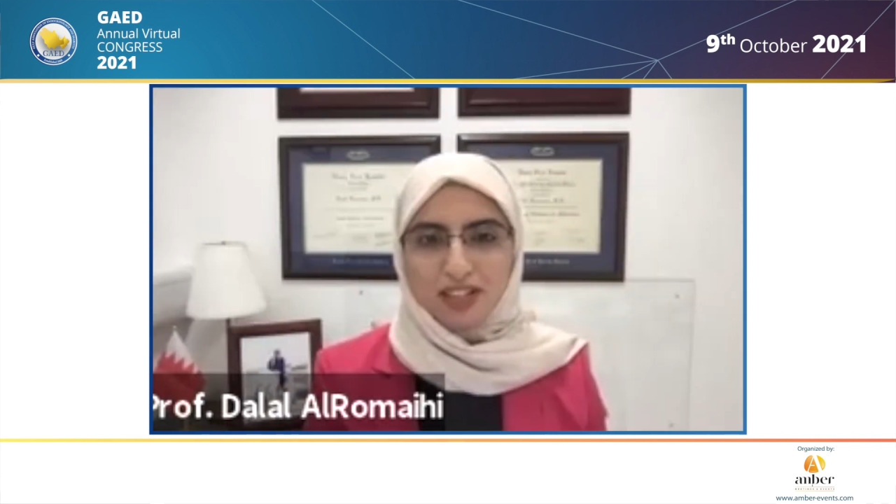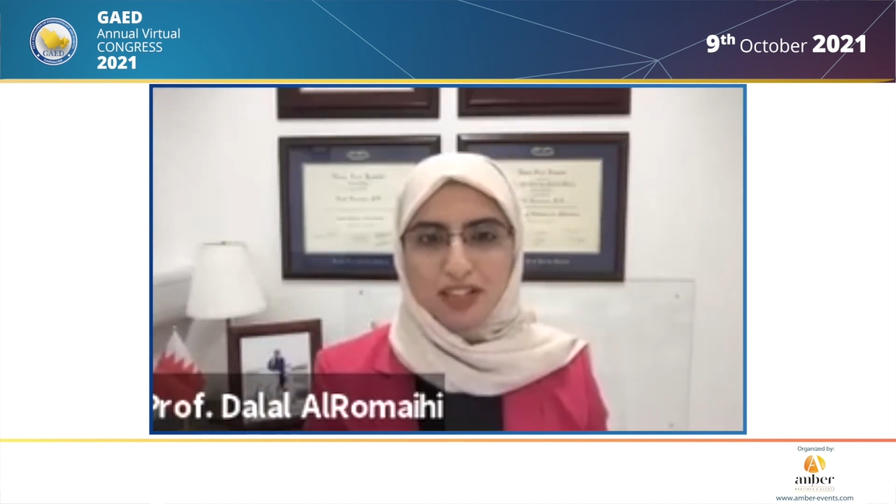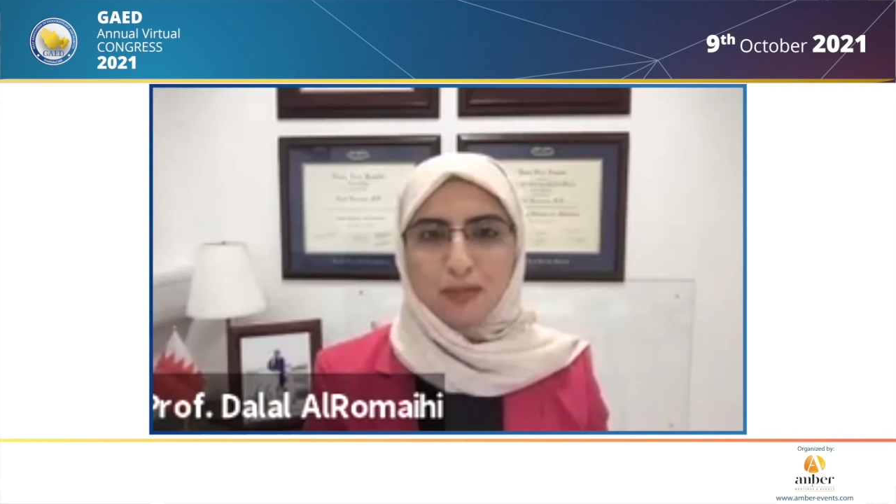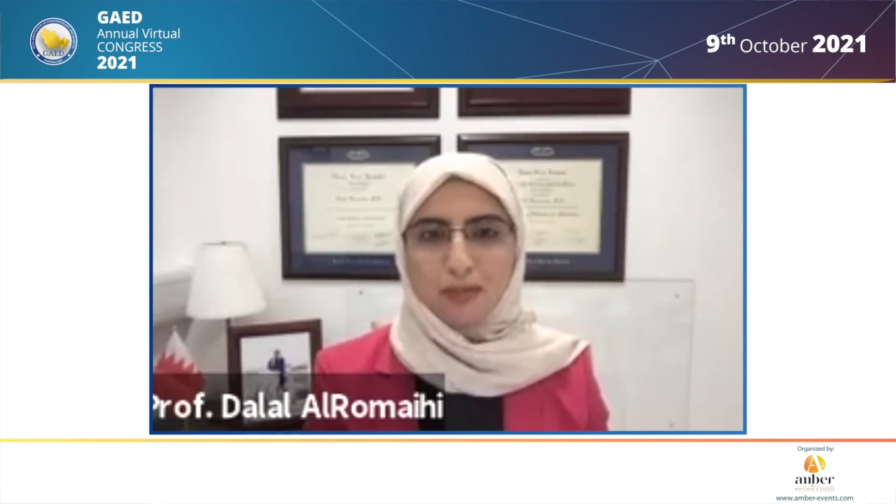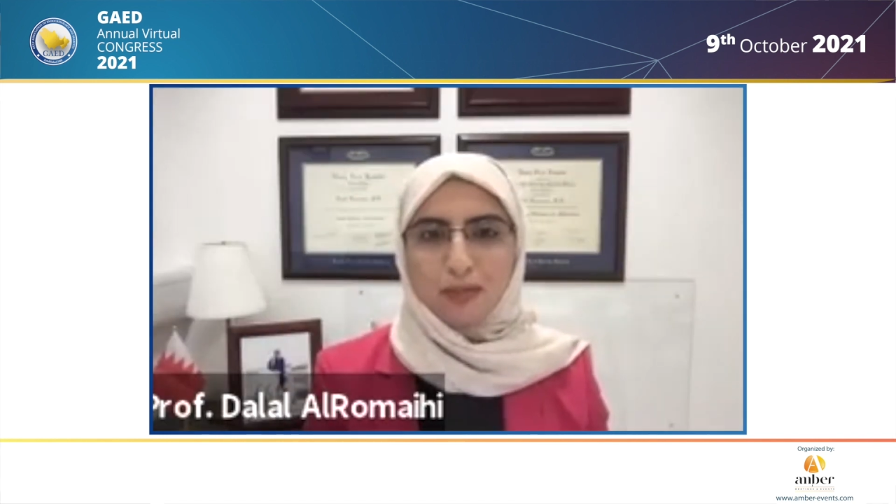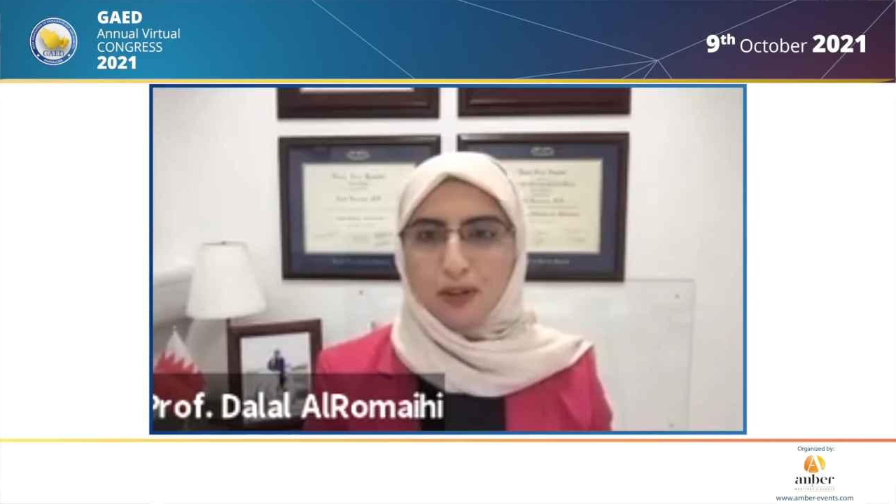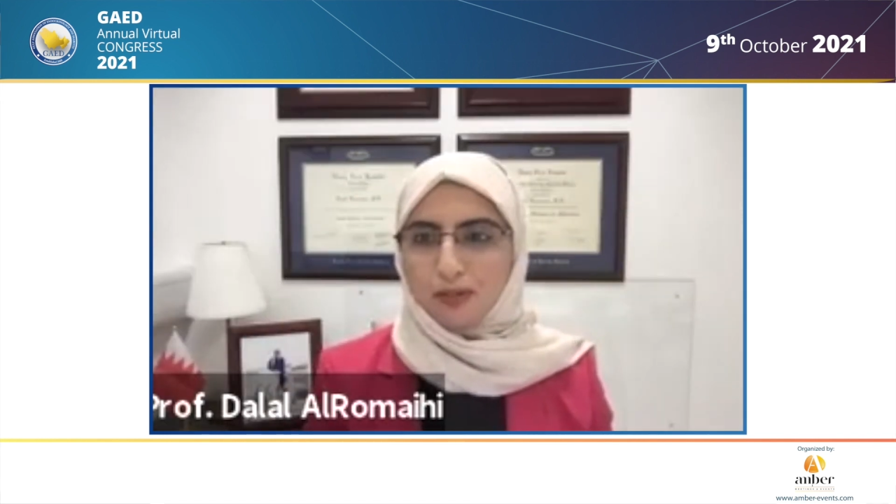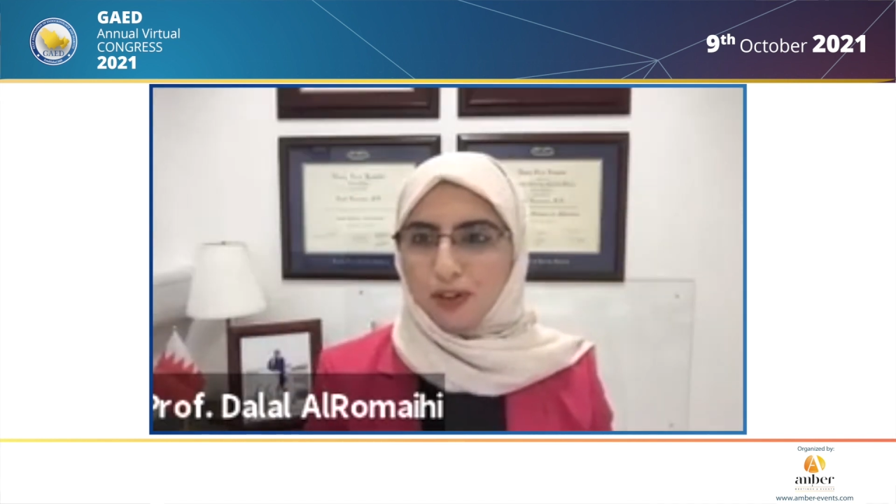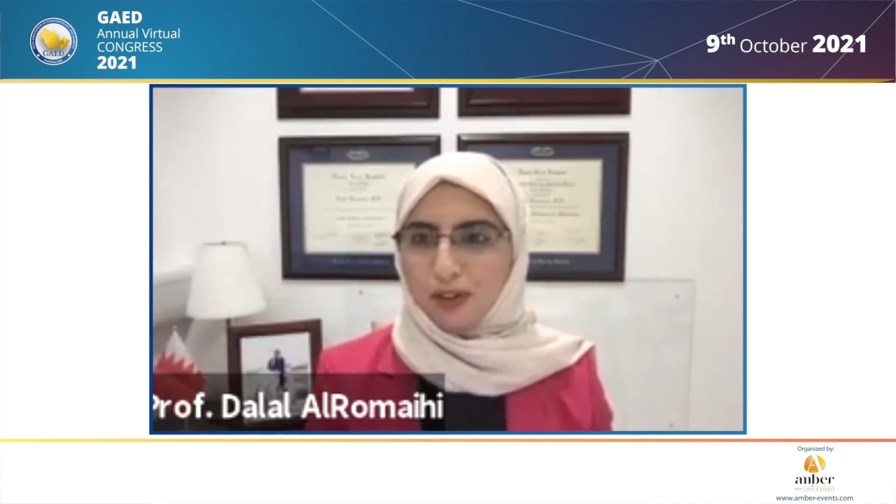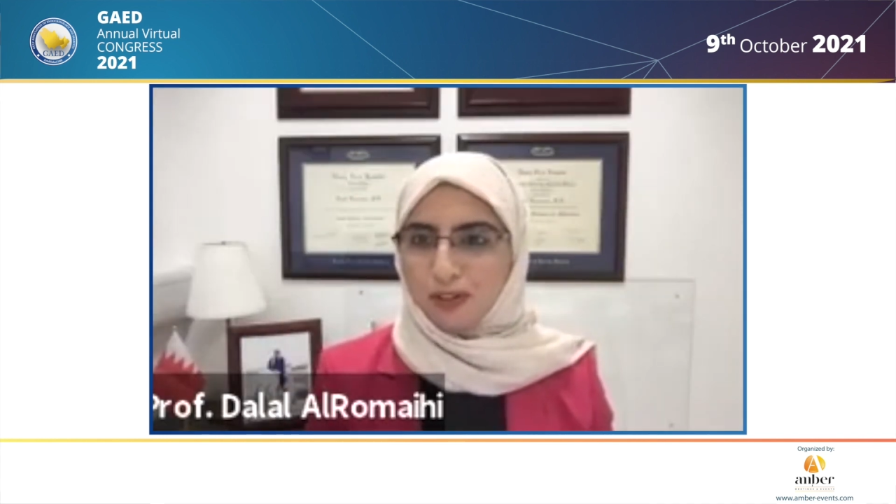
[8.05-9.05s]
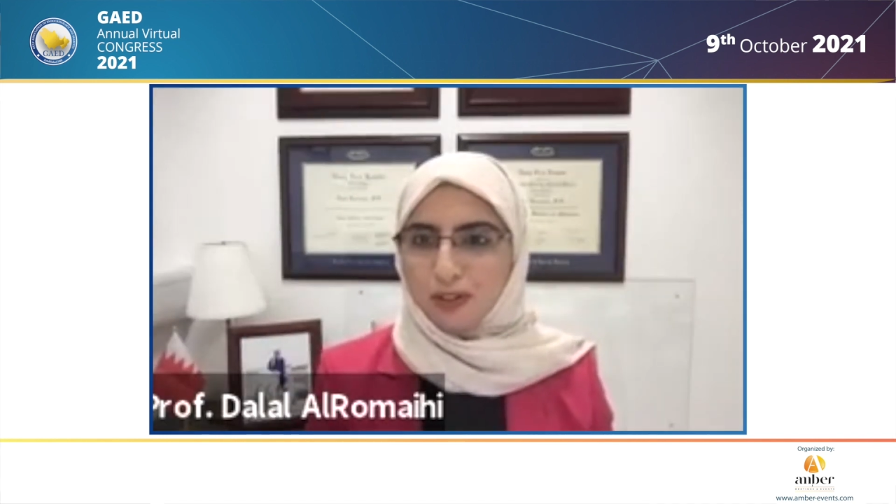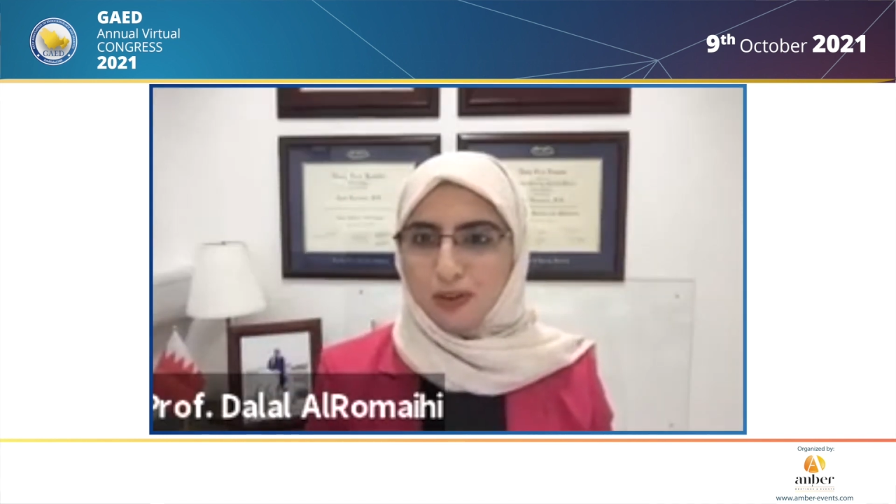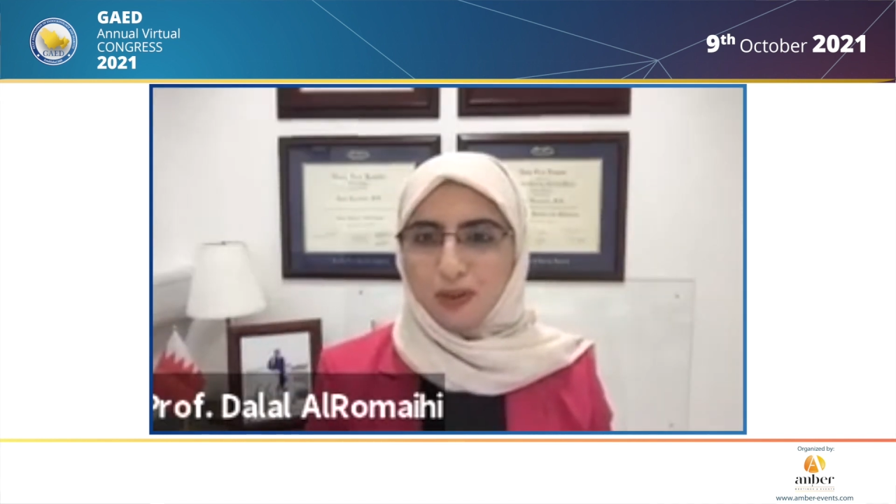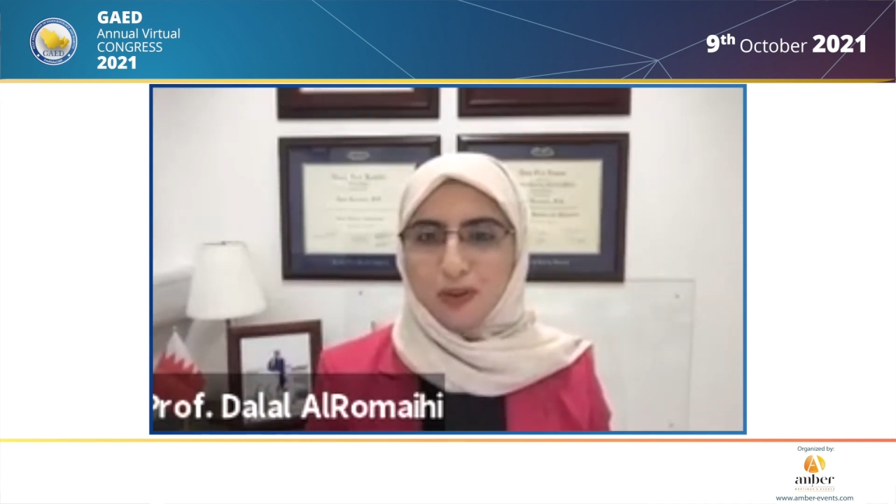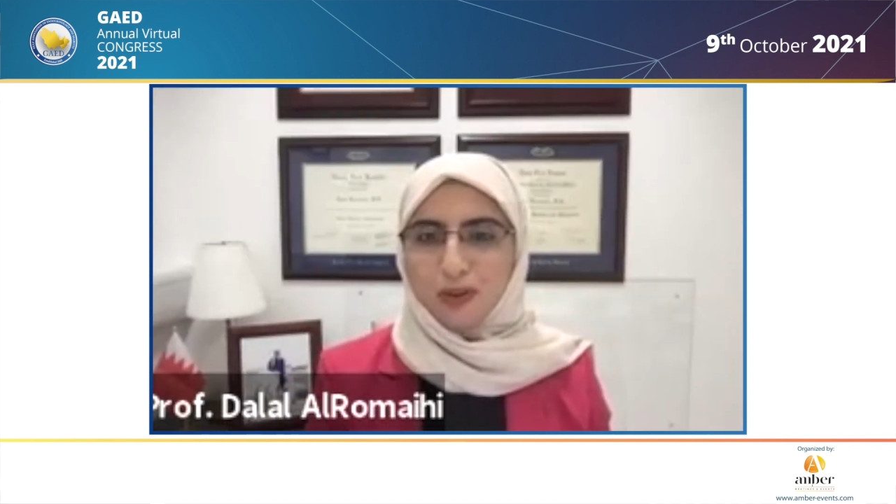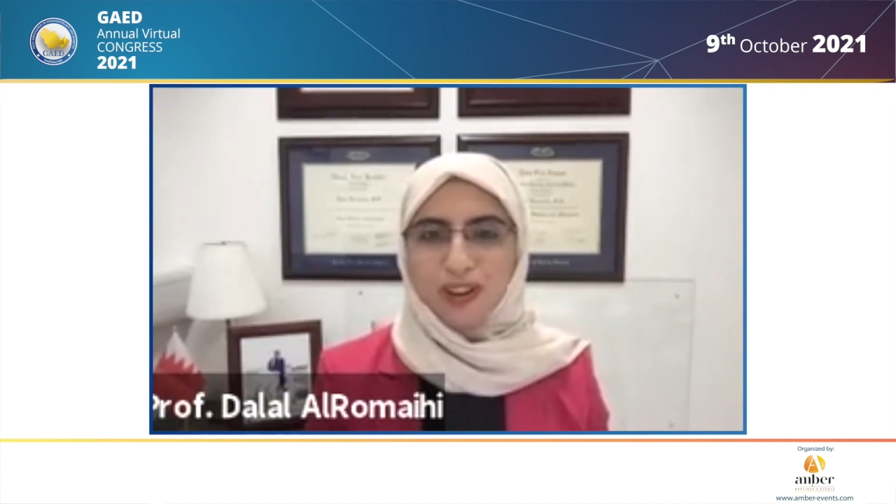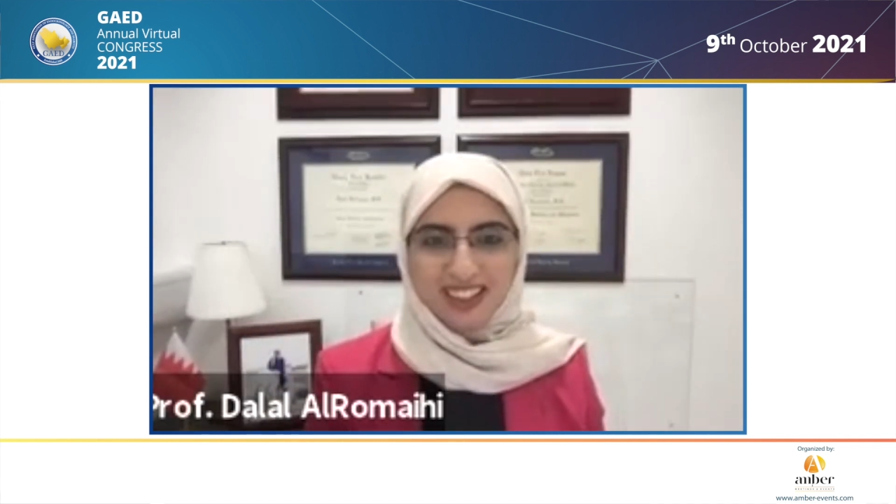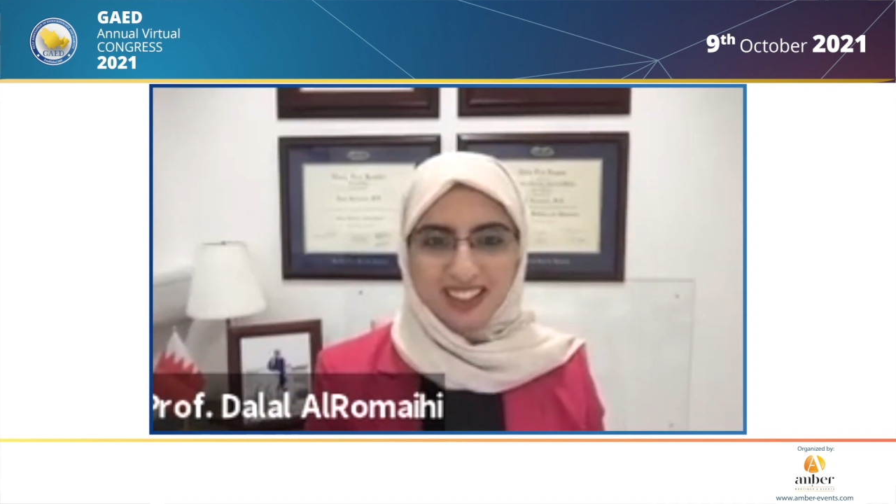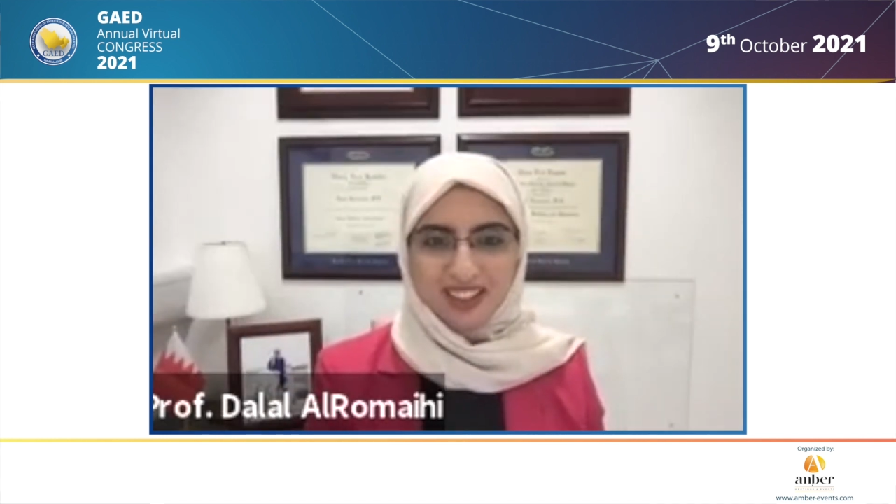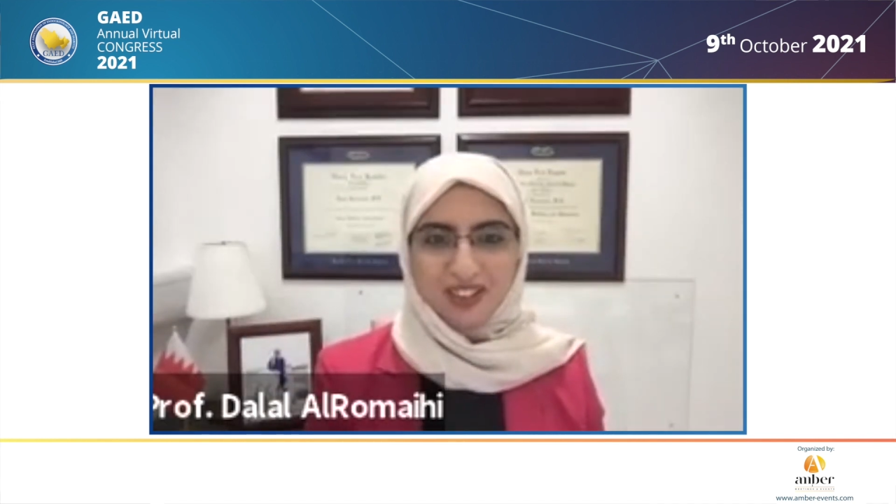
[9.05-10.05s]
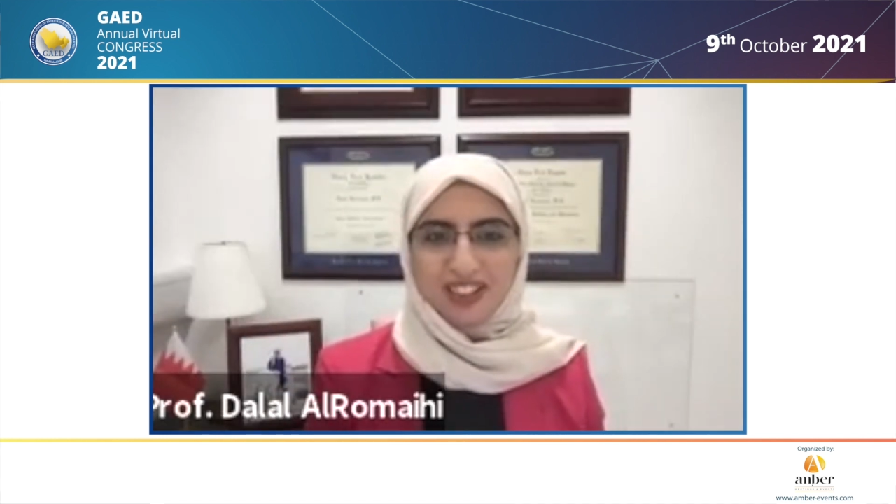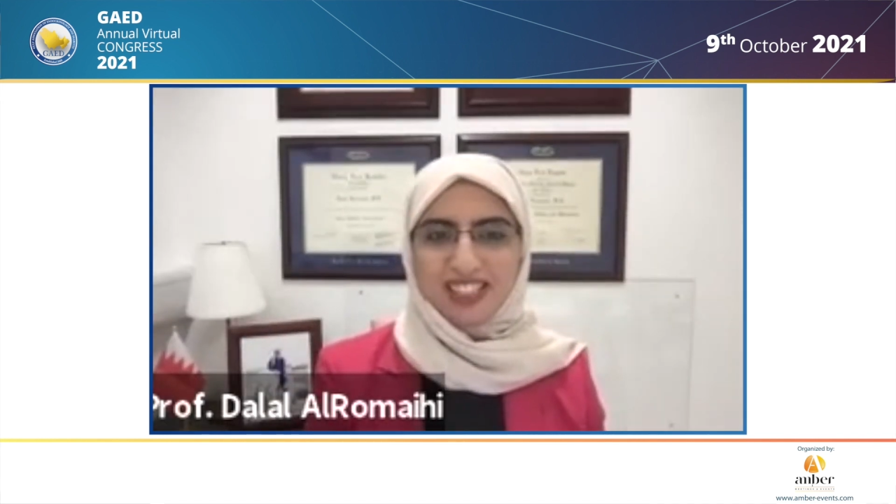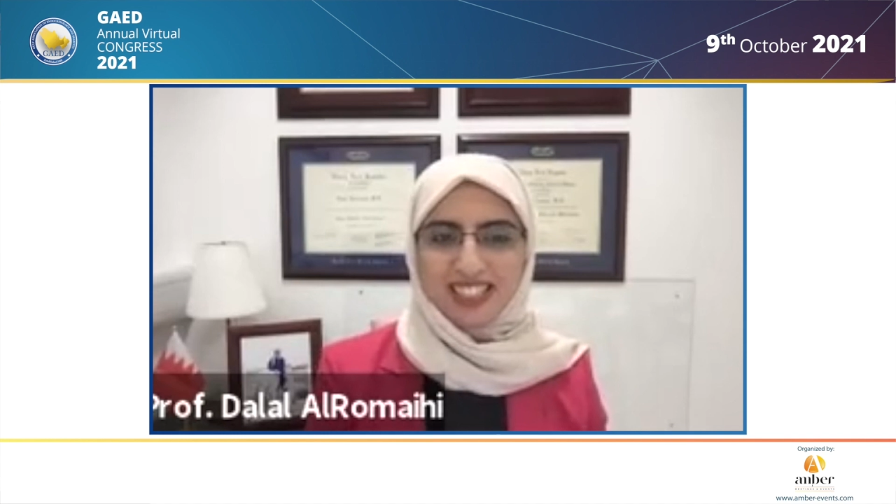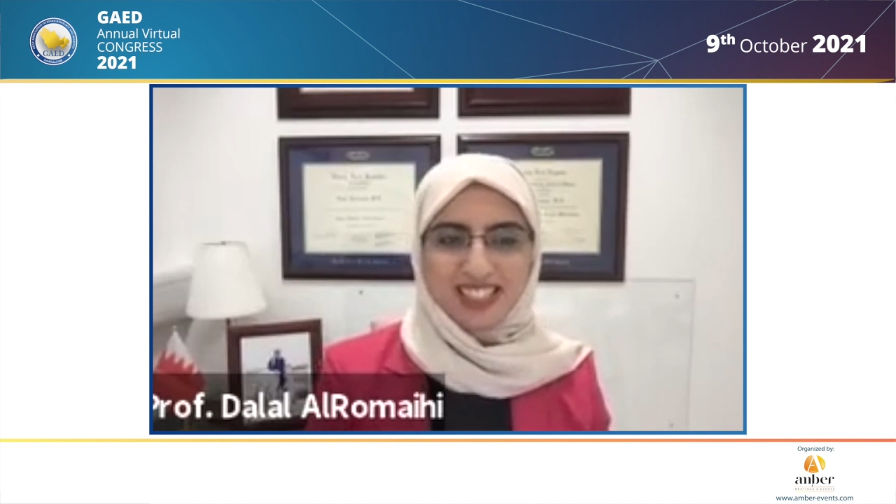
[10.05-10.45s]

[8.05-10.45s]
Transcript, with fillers: very proud of all of you who are here on a